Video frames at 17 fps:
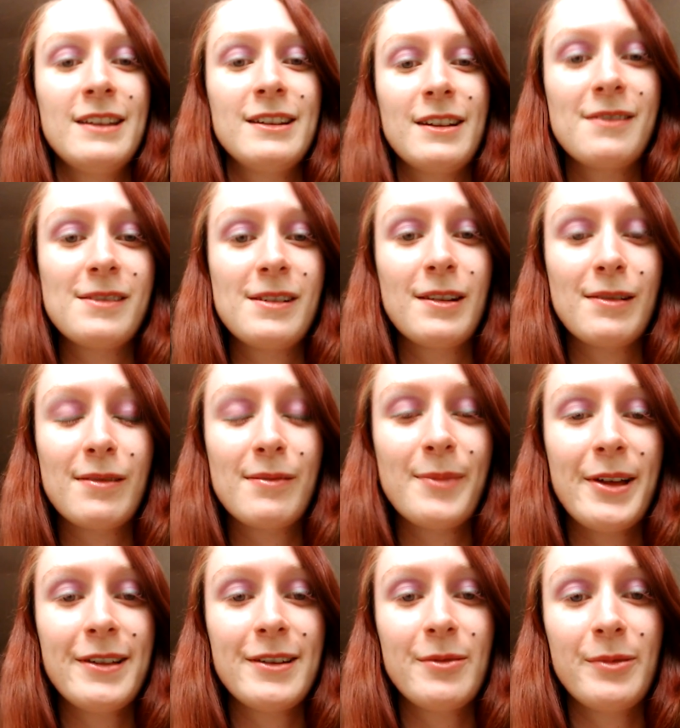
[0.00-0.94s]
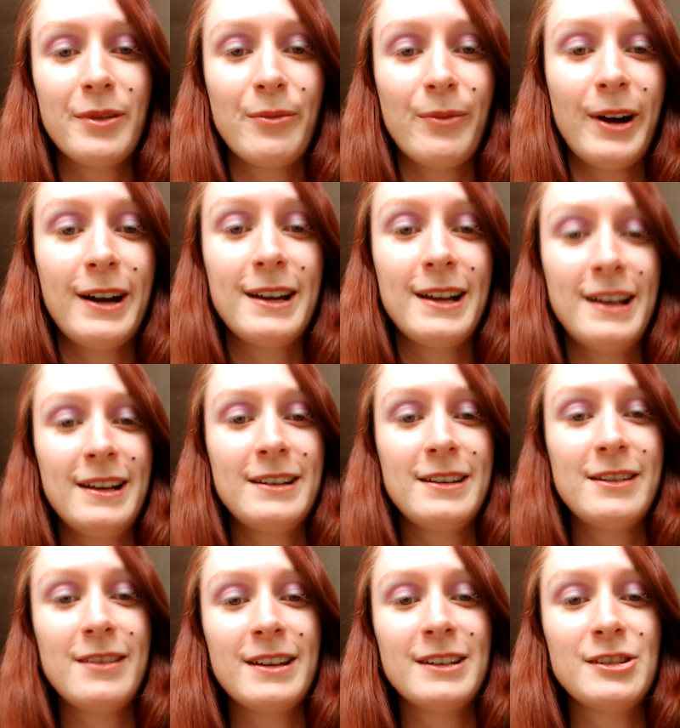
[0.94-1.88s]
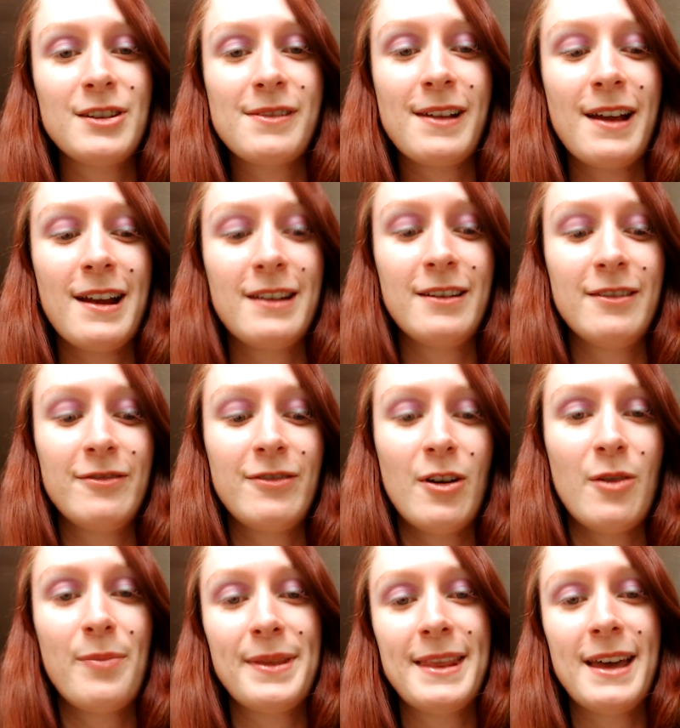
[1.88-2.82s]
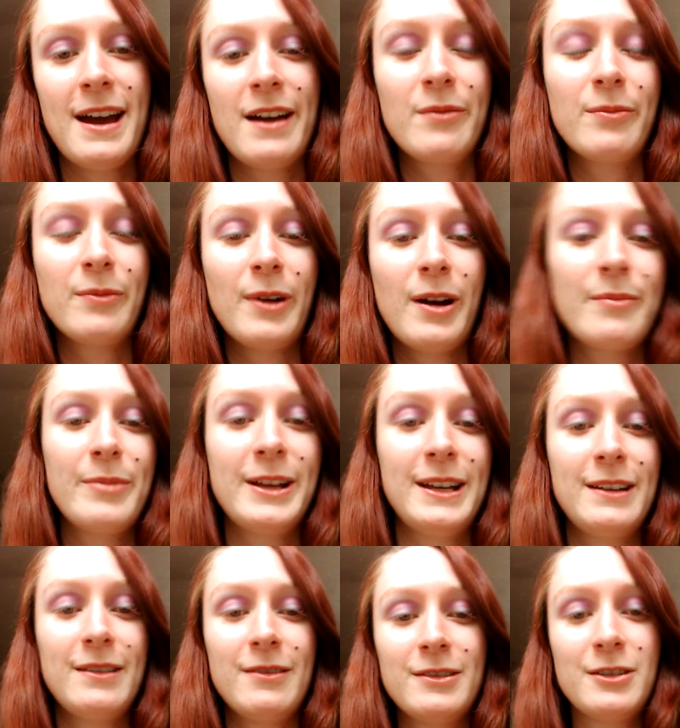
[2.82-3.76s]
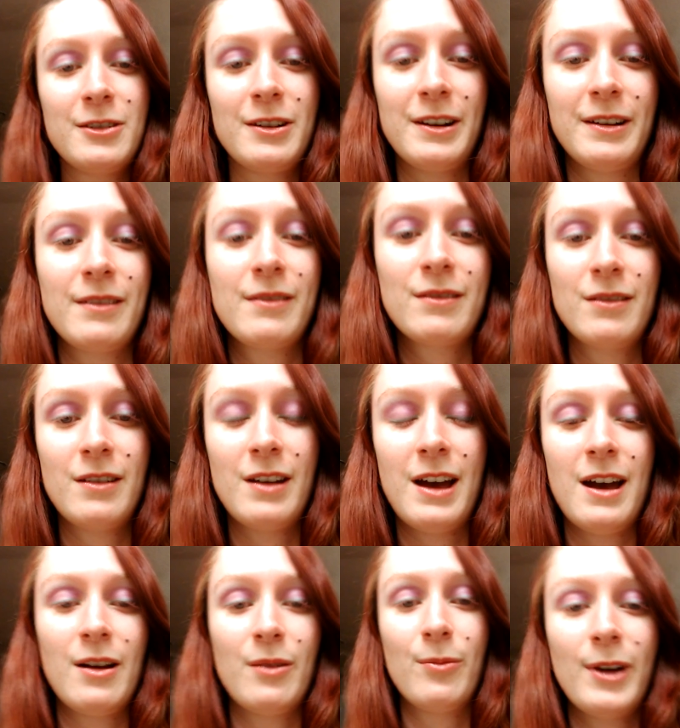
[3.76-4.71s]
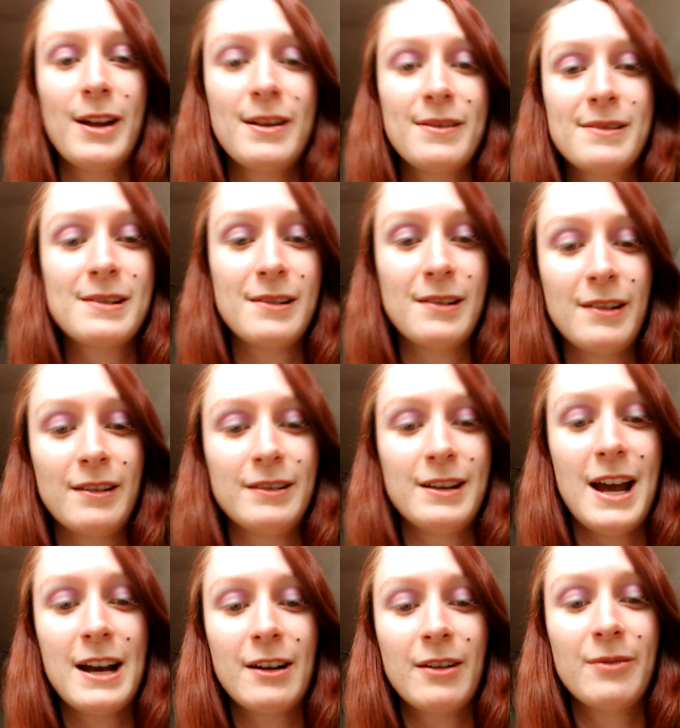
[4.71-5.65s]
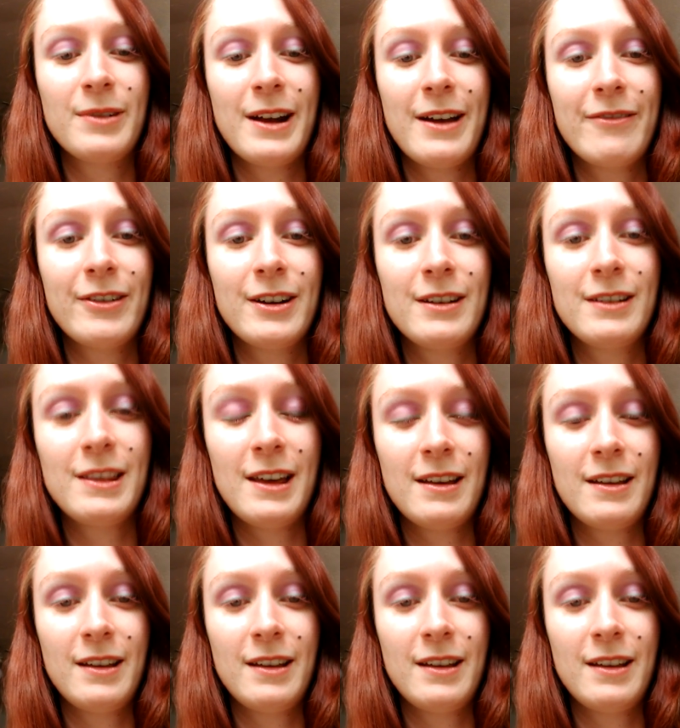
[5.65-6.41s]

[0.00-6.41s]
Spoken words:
Because you can smell it when you're wearing it, and you can just kind of open that and rub it on your wrist or neck or whatever,